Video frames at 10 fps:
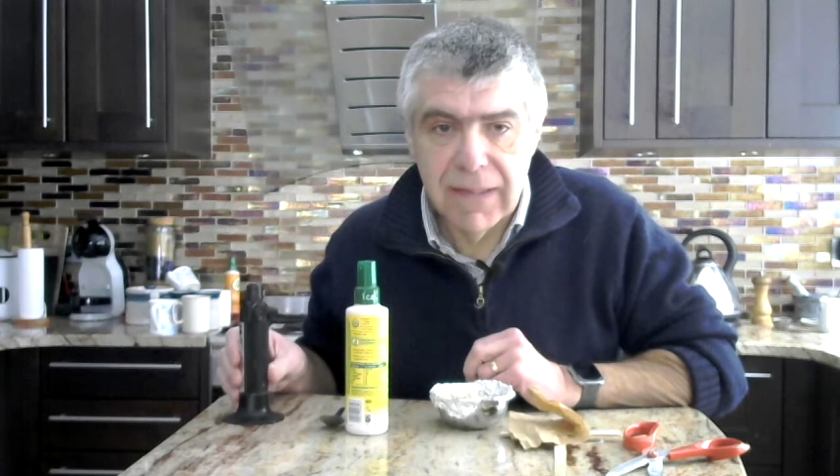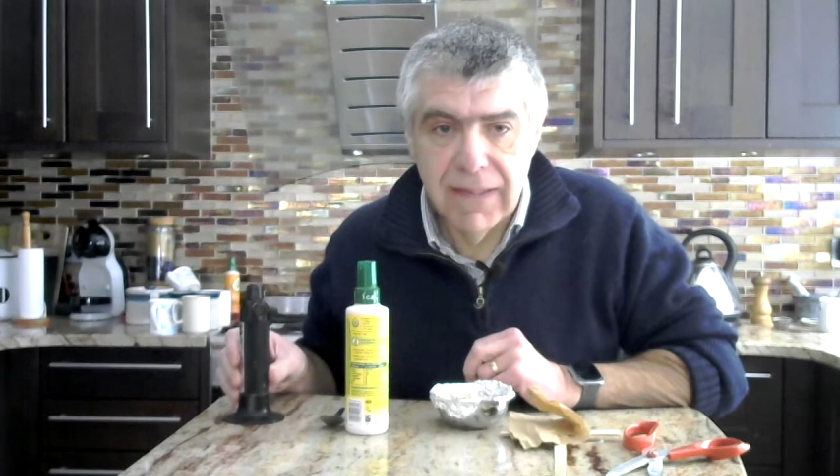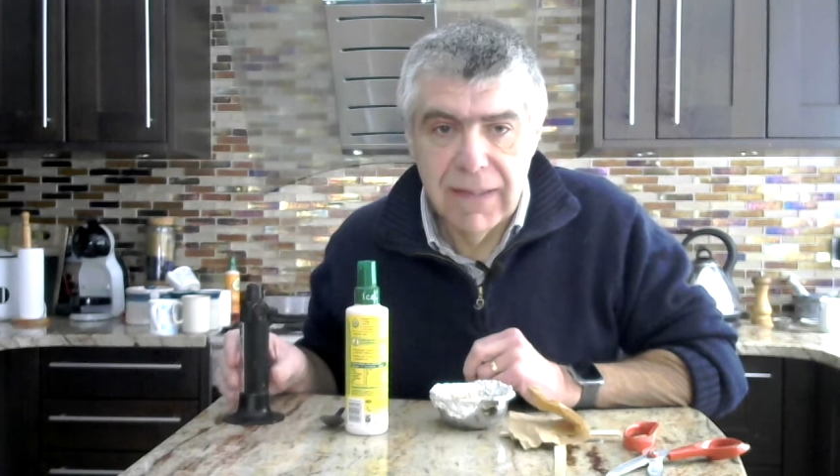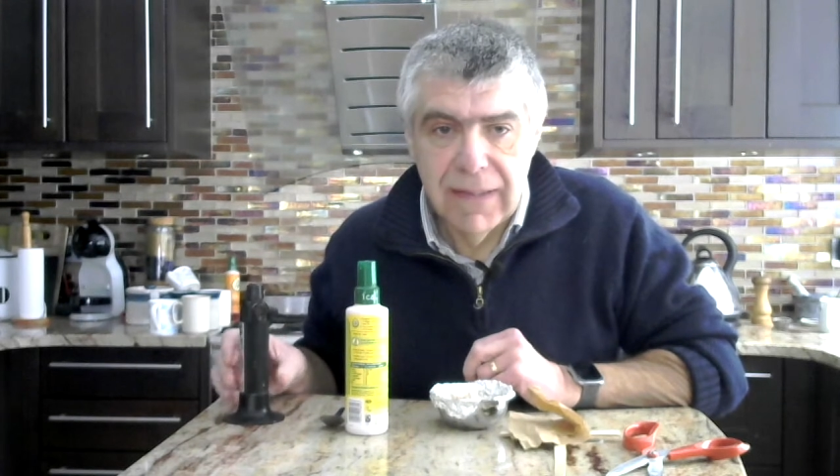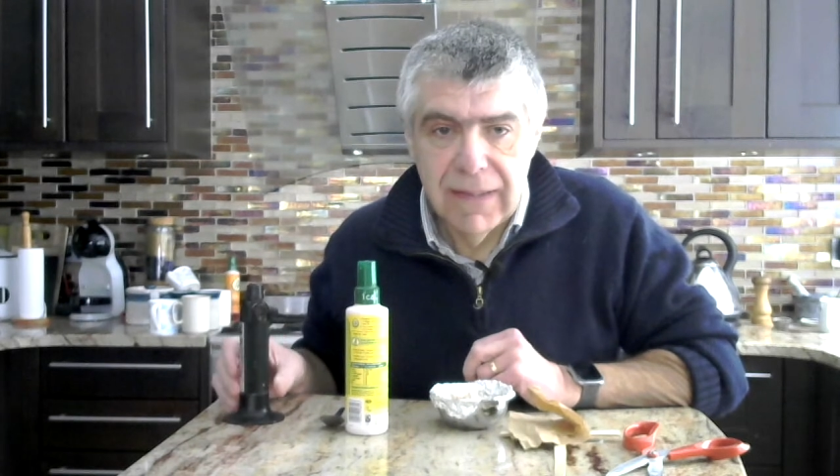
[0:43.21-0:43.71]

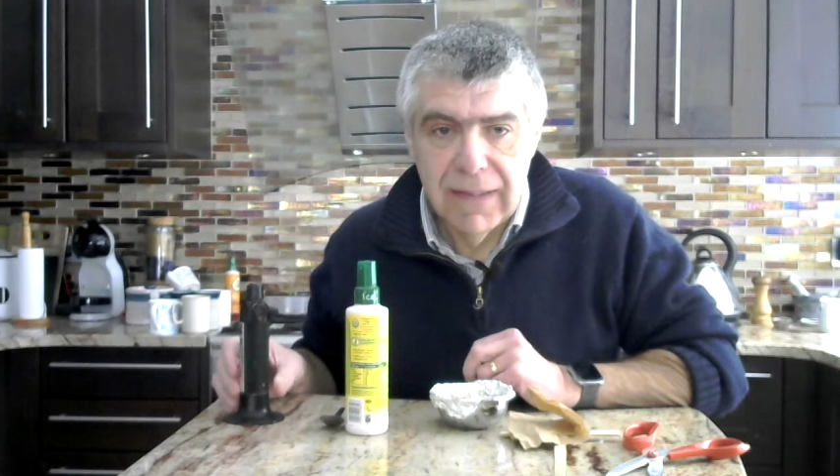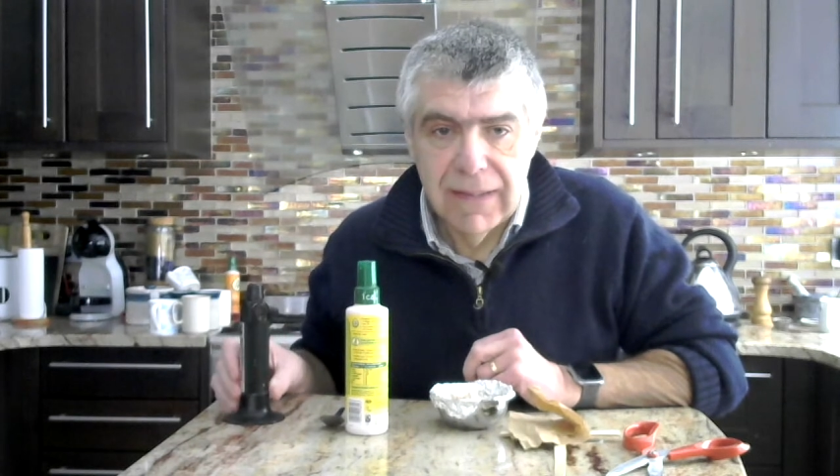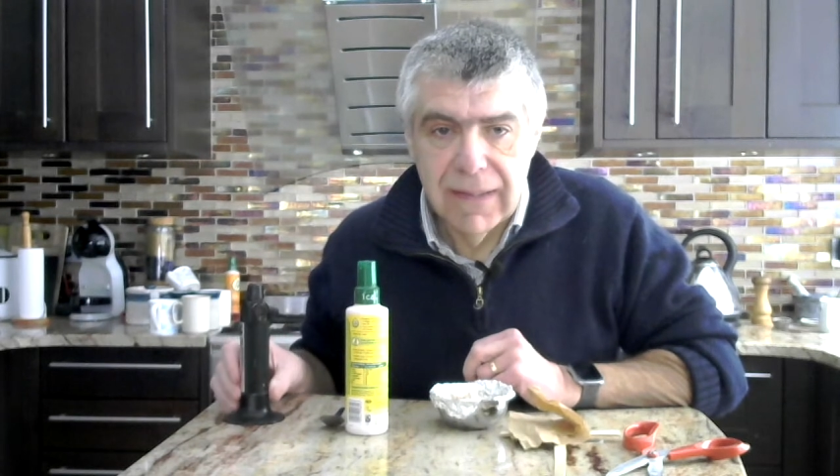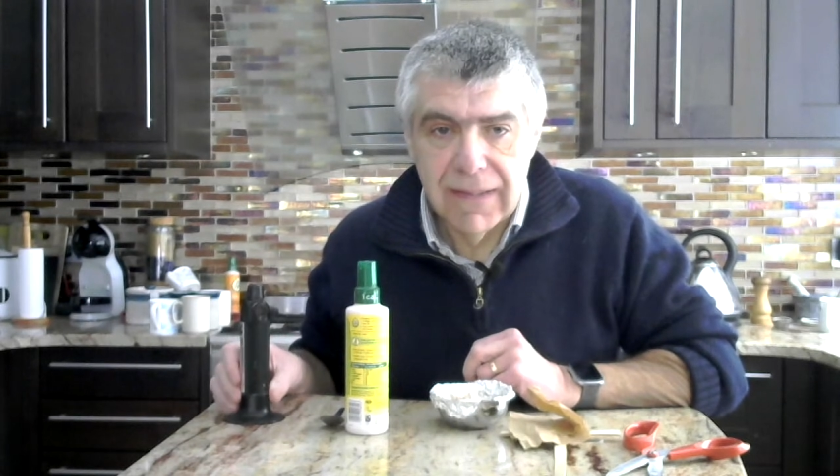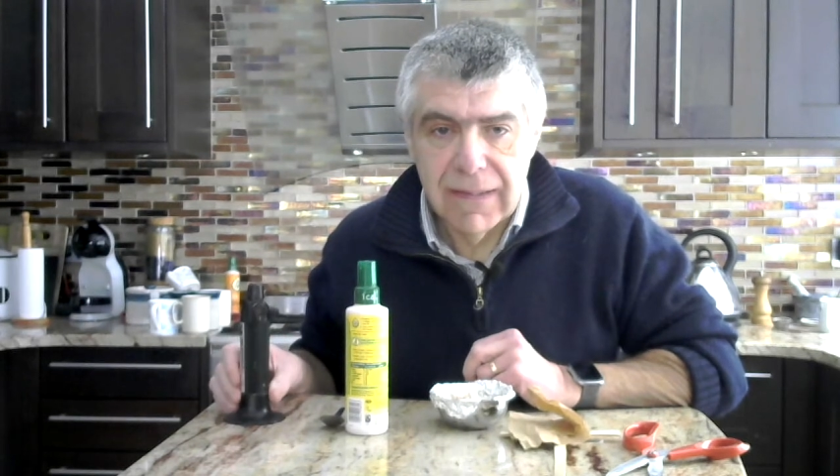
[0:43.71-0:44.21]

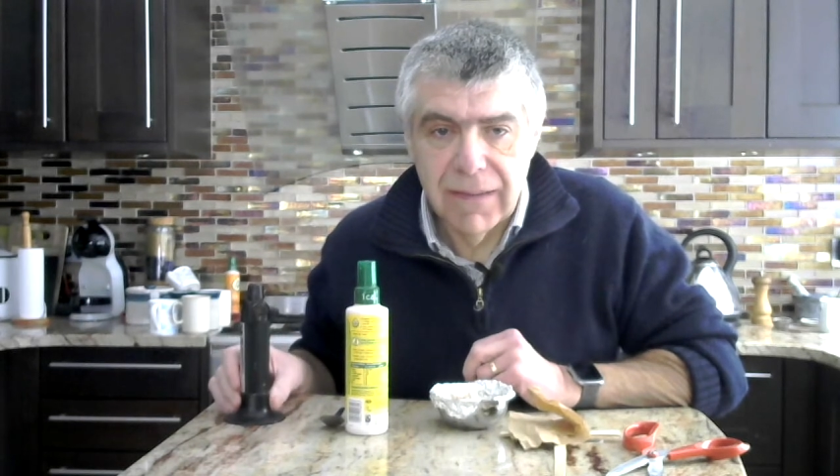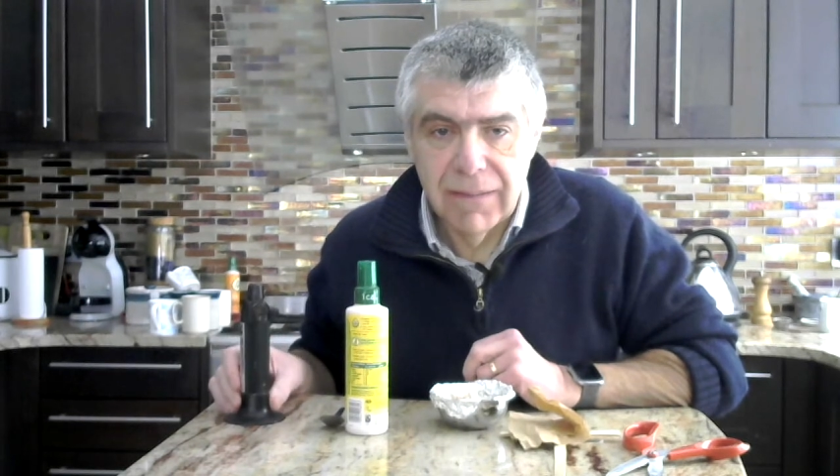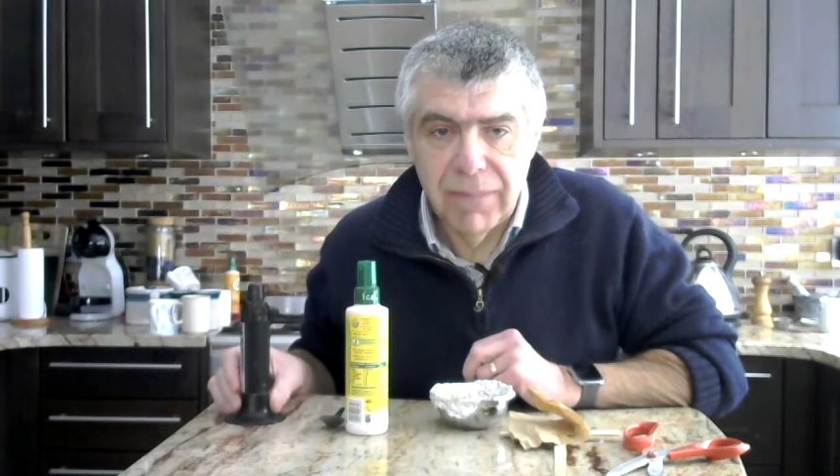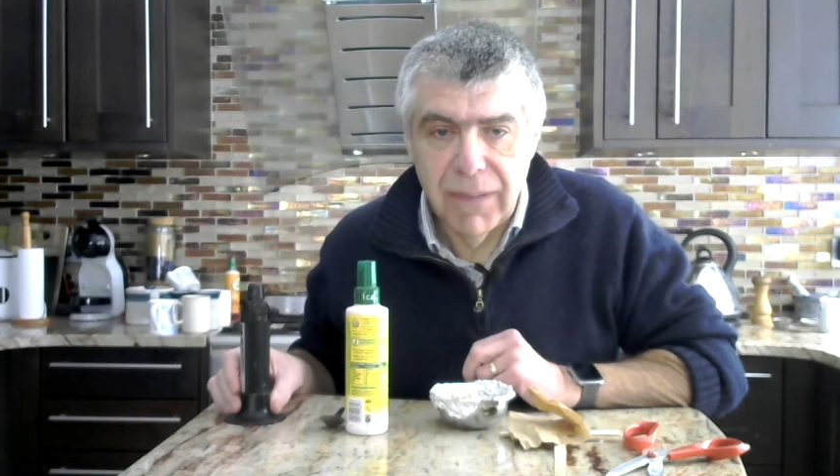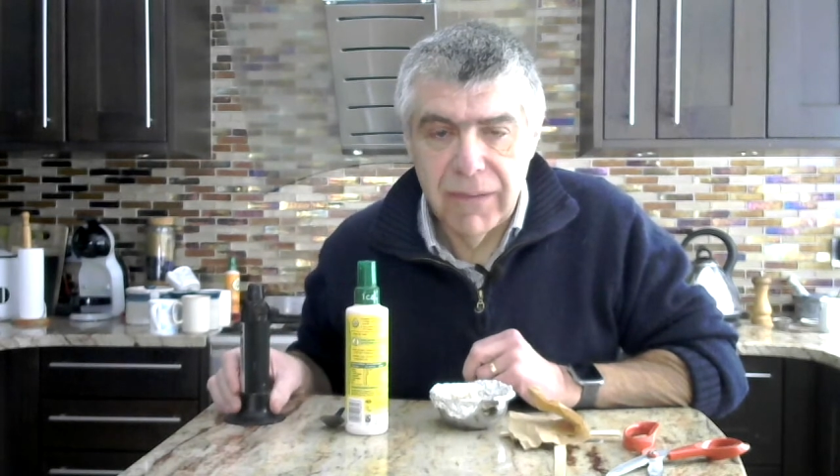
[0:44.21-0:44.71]

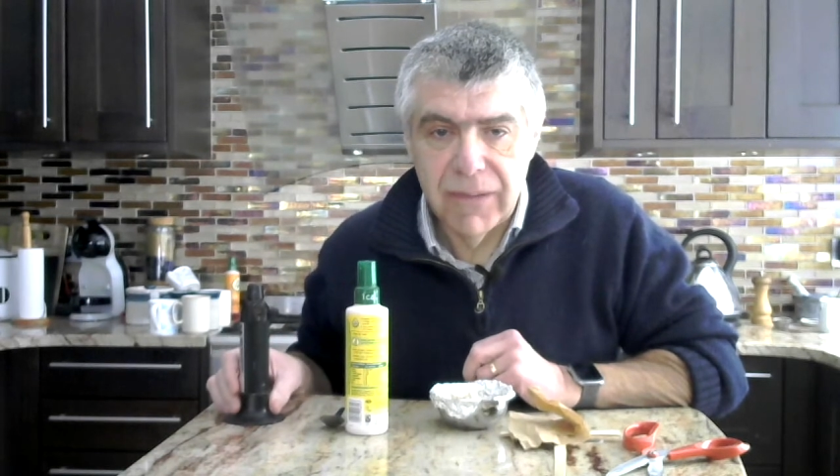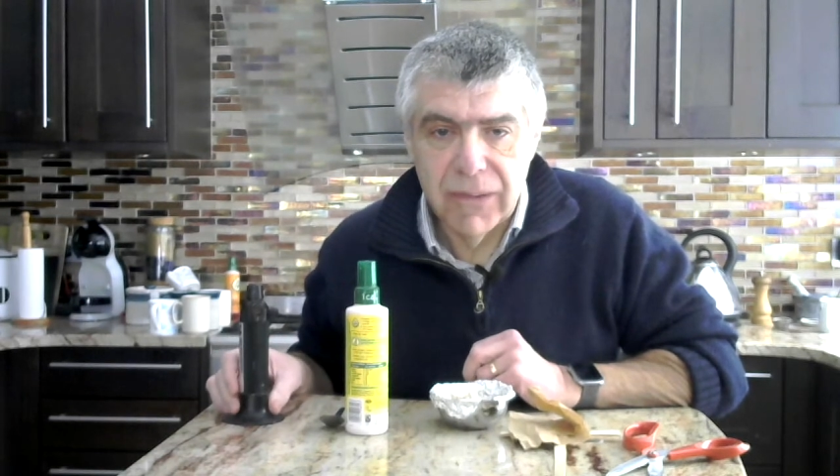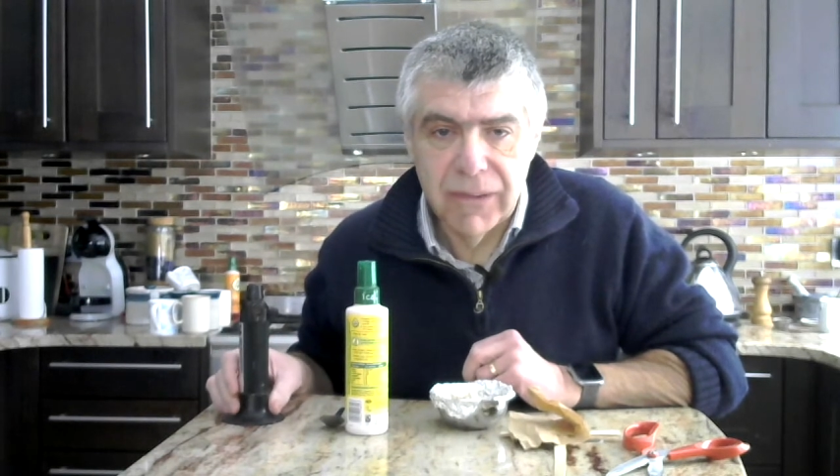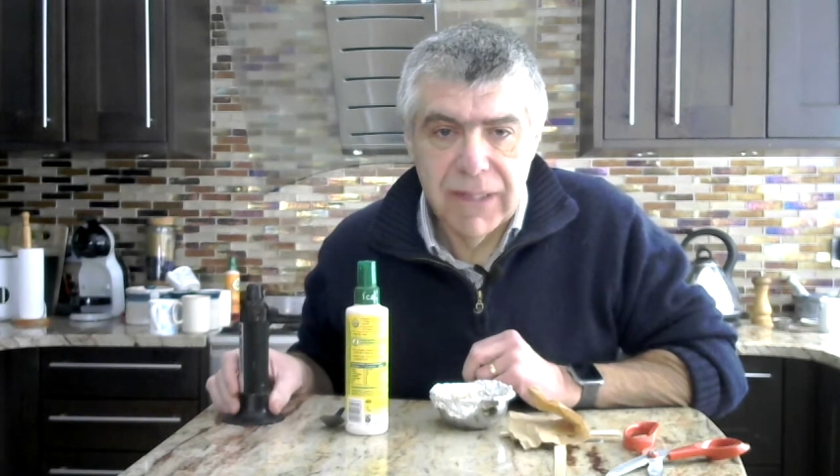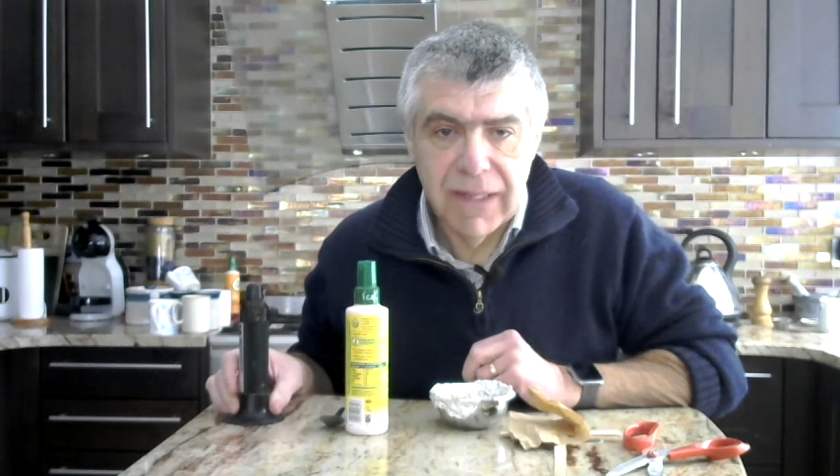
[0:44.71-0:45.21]
low
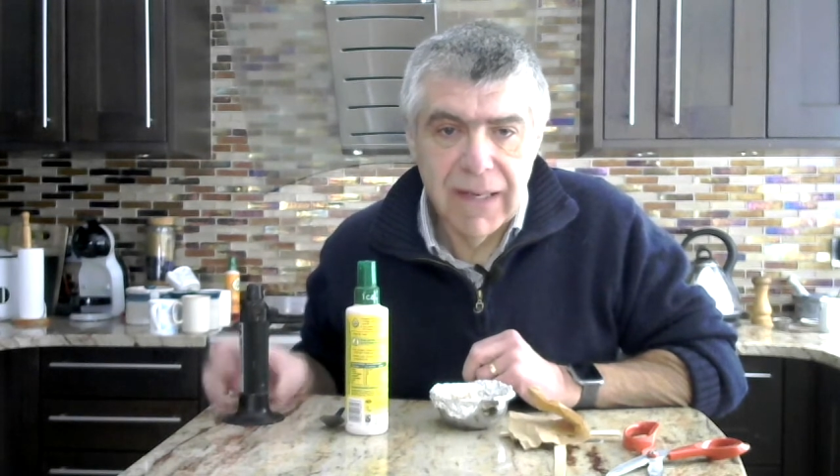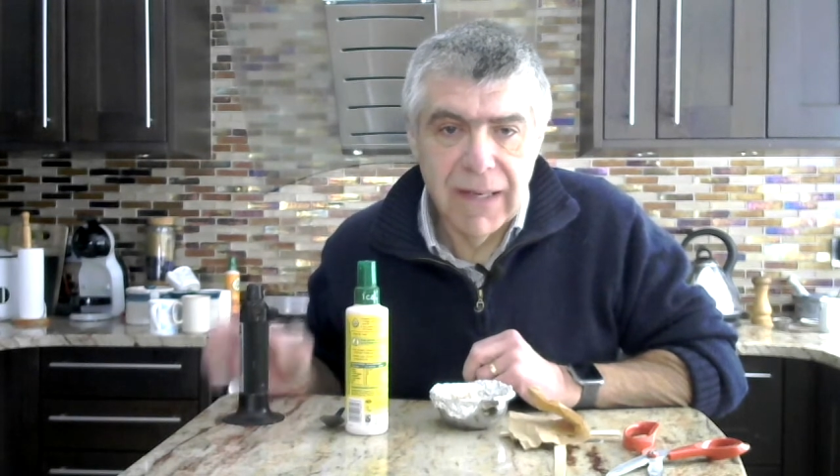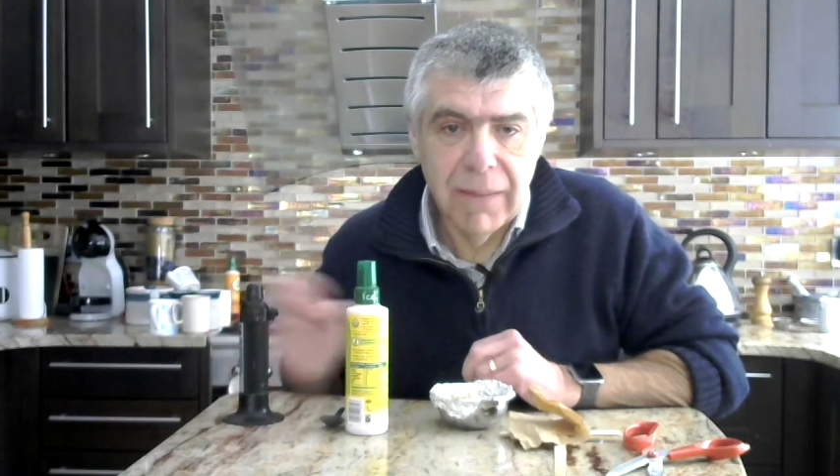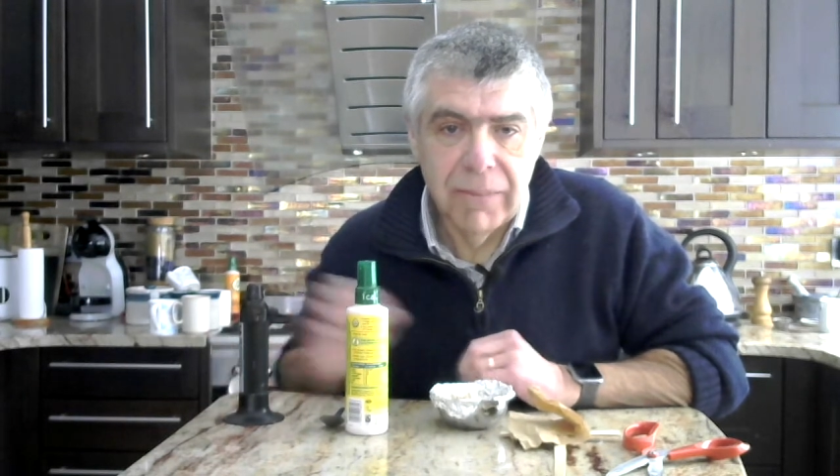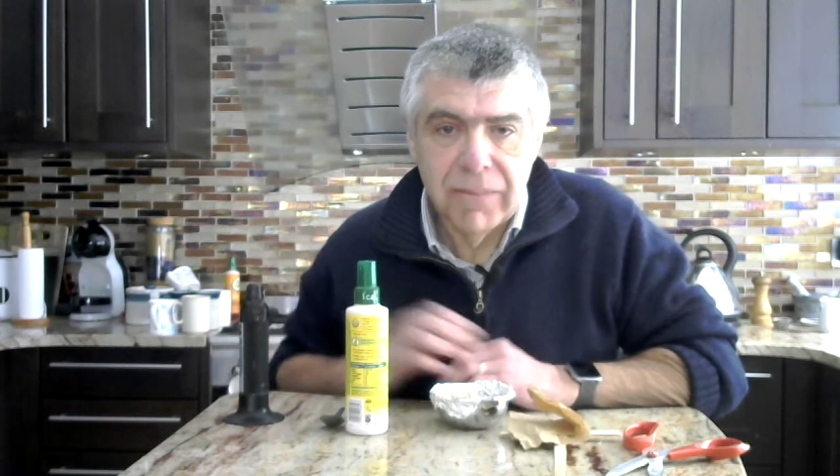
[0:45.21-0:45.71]
torchy thing,